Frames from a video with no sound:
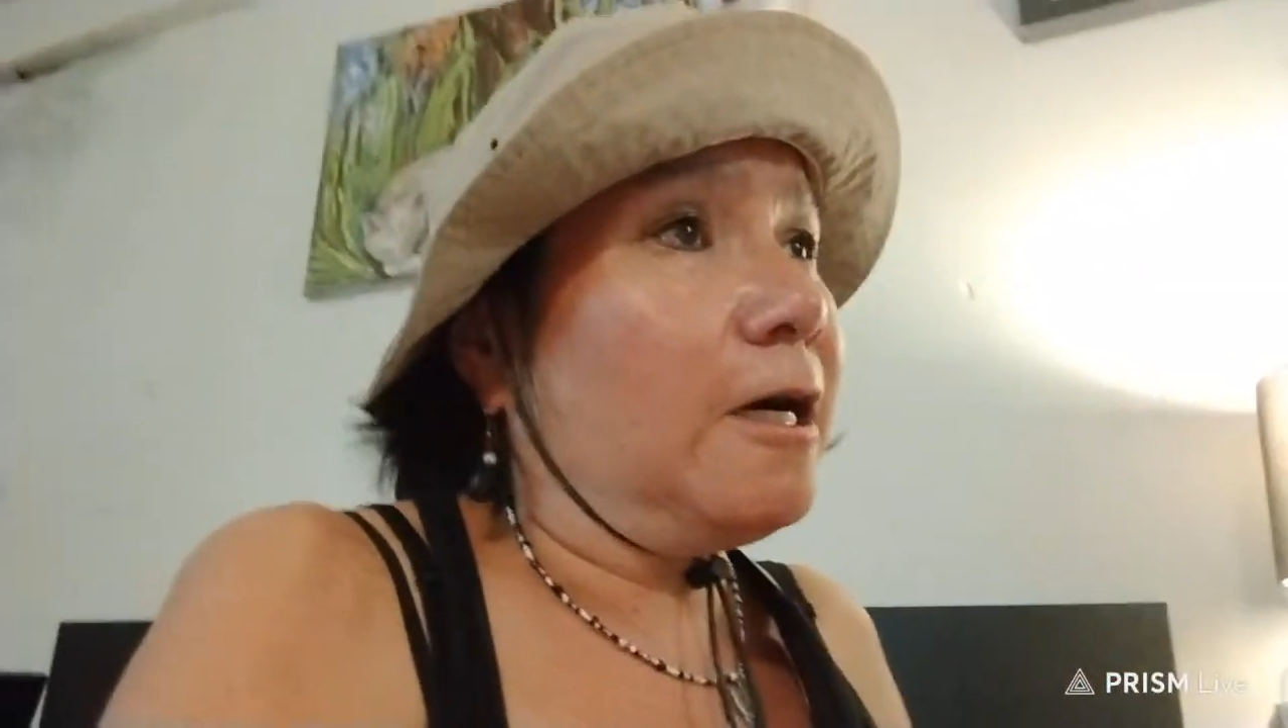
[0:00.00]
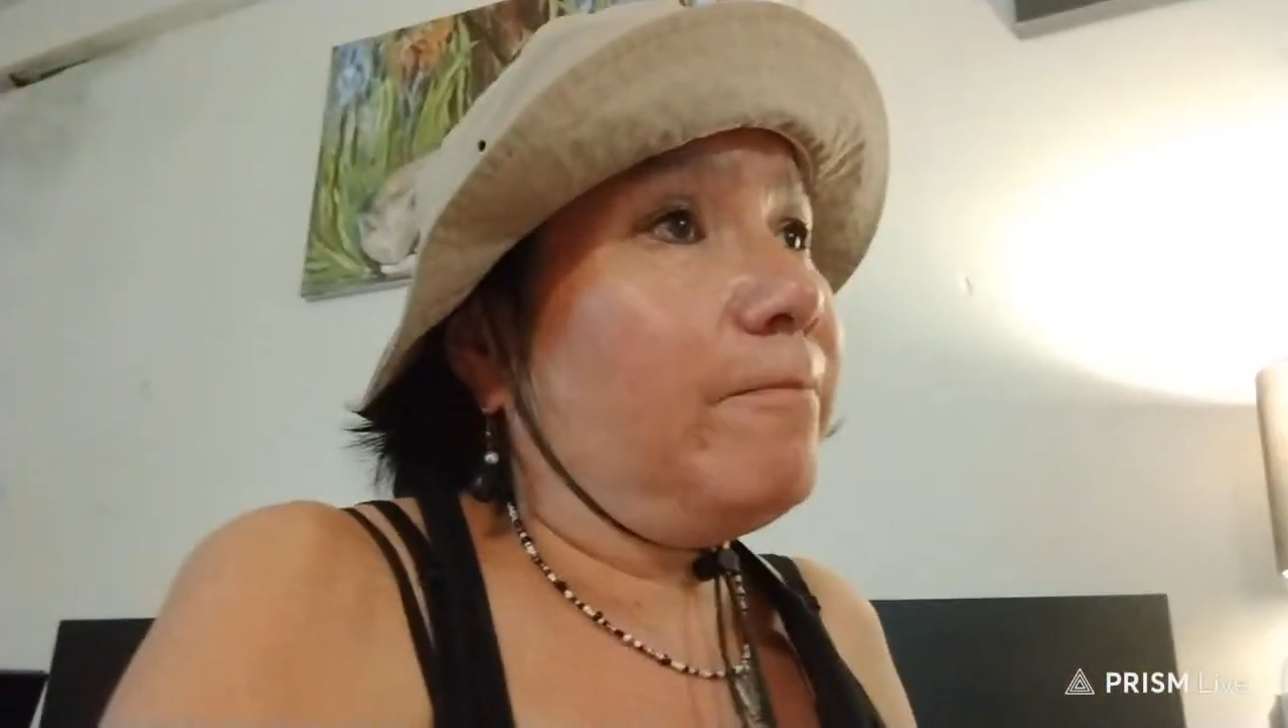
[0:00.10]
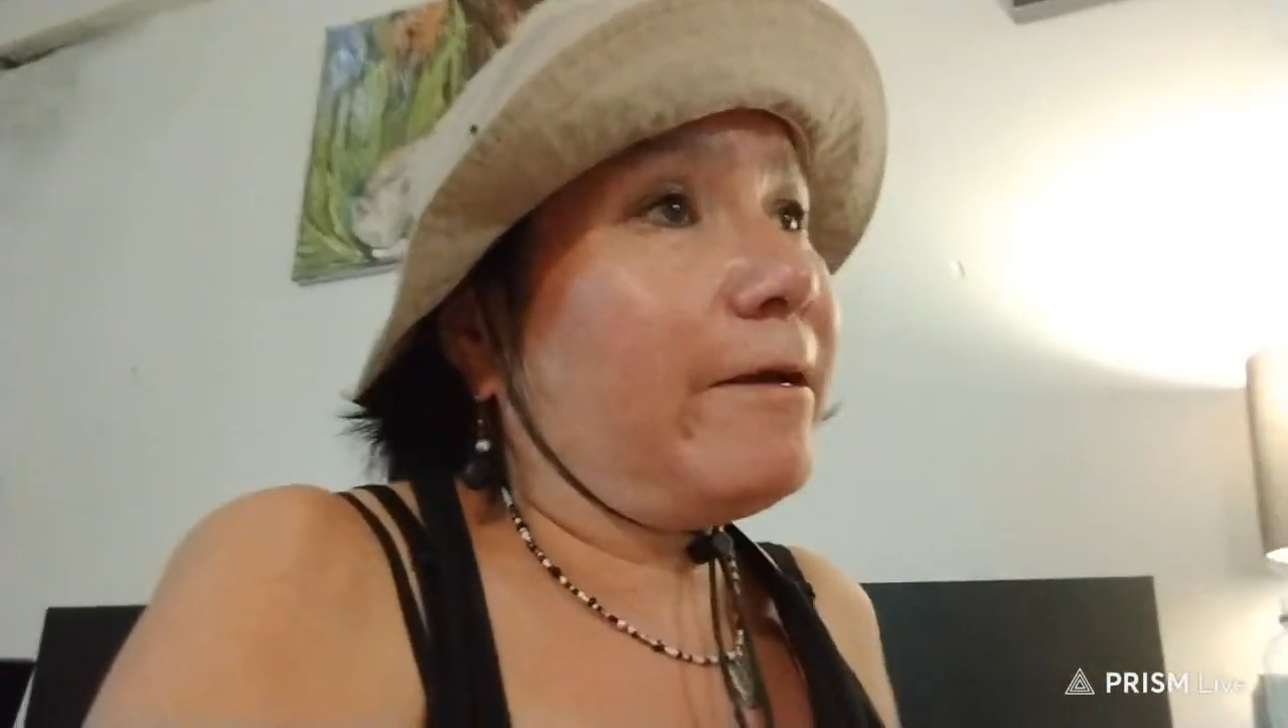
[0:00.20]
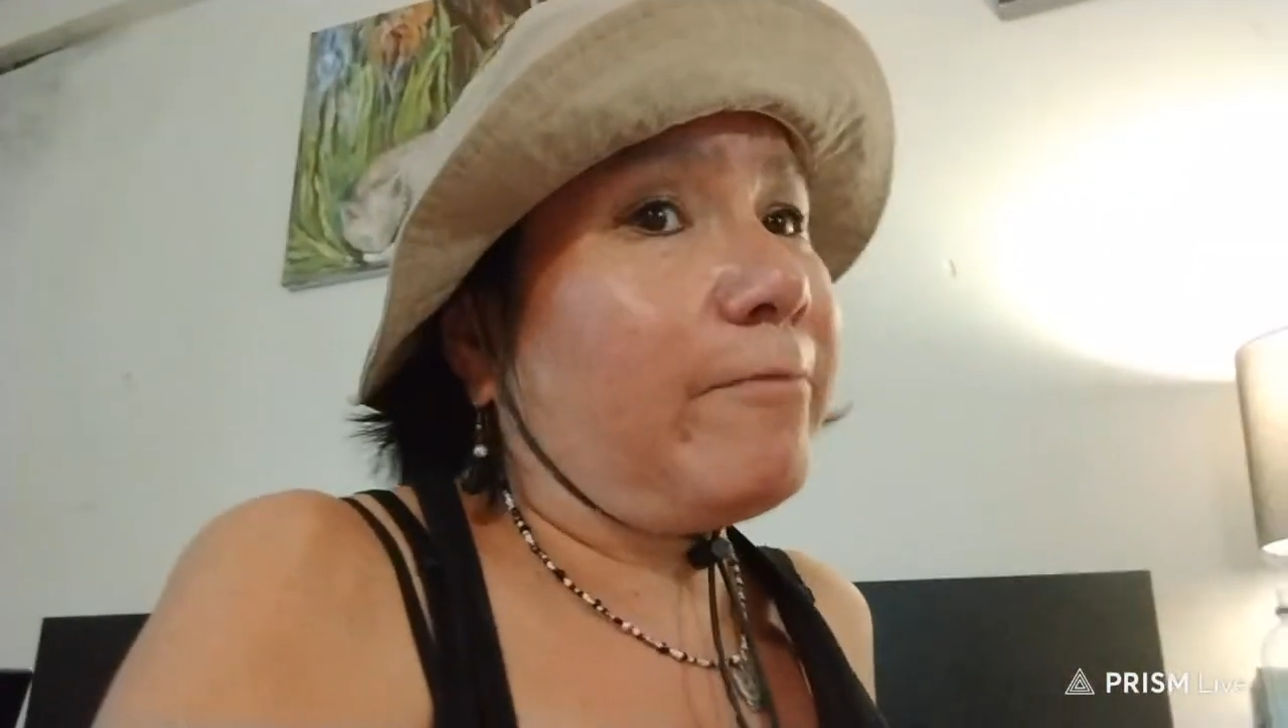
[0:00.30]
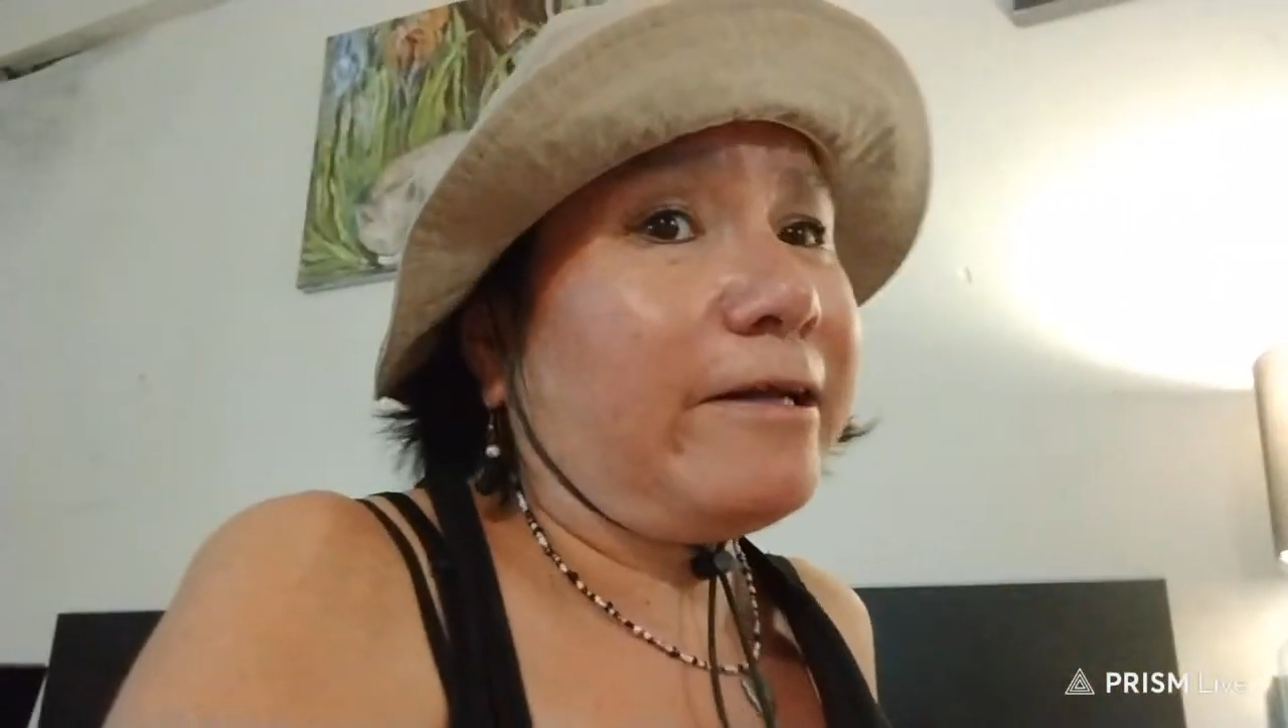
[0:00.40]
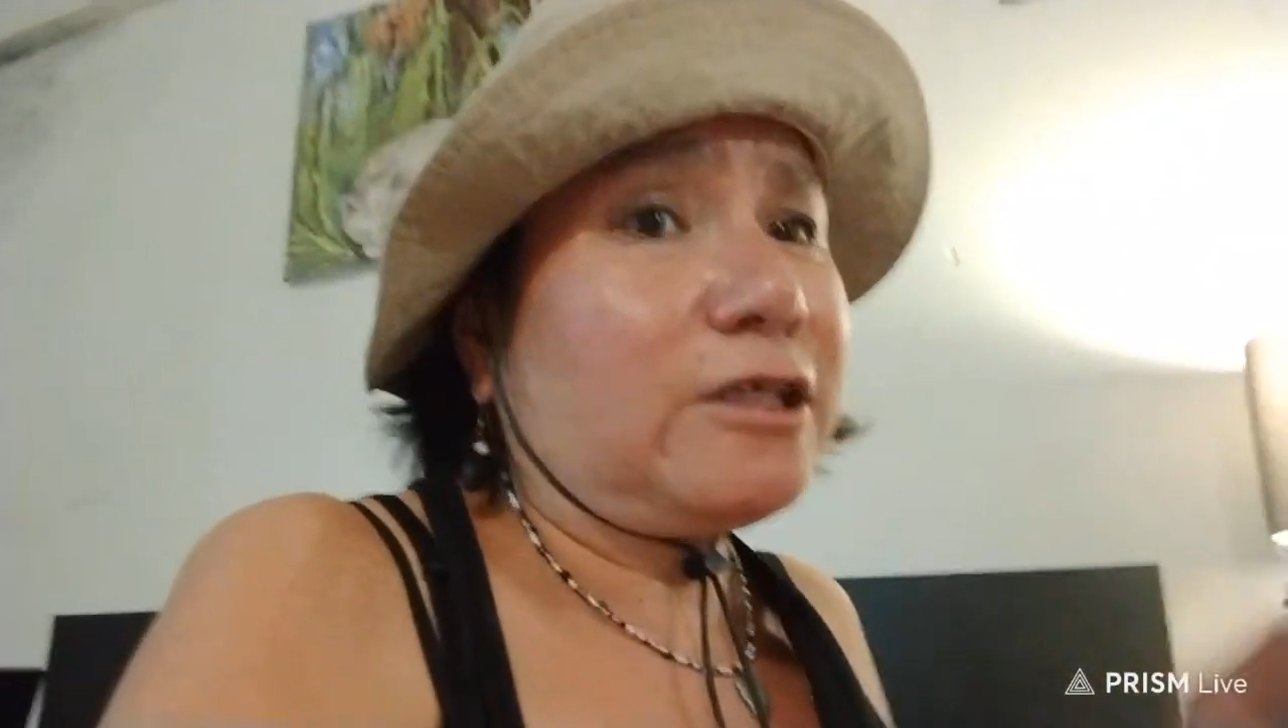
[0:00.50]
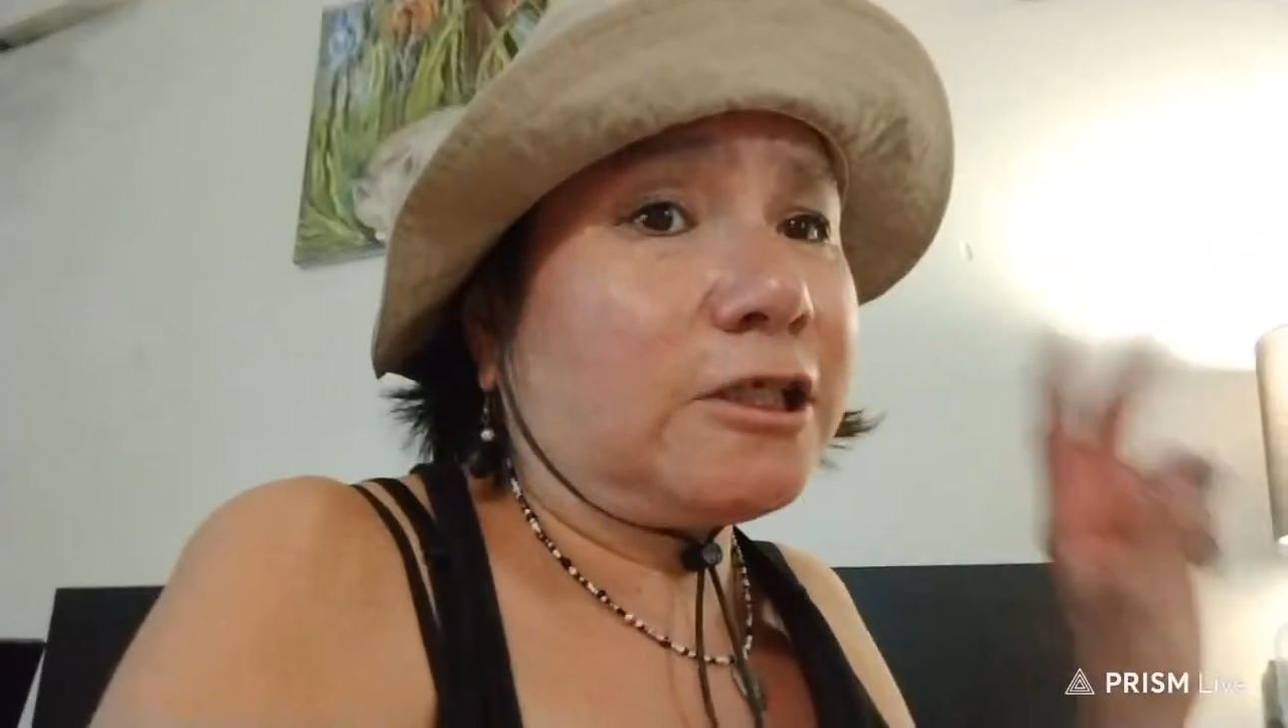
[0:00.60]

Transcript: make veg.